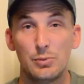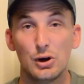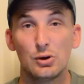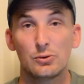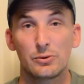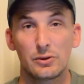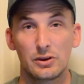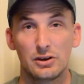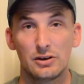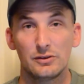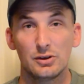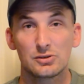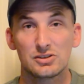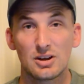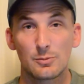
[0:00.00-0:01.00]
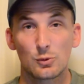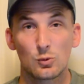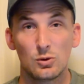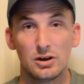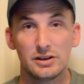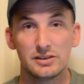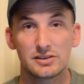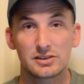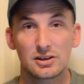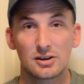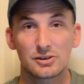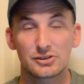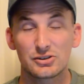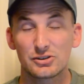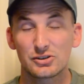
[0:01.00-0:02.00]
Both of those number 1s
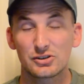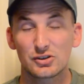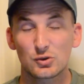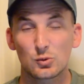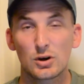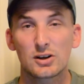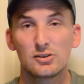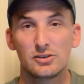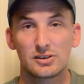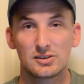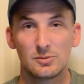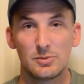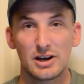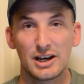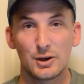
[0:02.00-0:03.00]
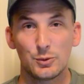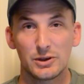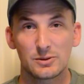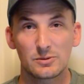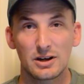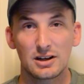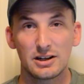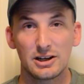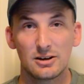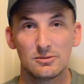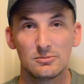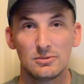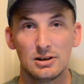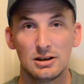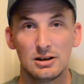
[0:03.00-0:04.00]
are just struggling to buy a win right now.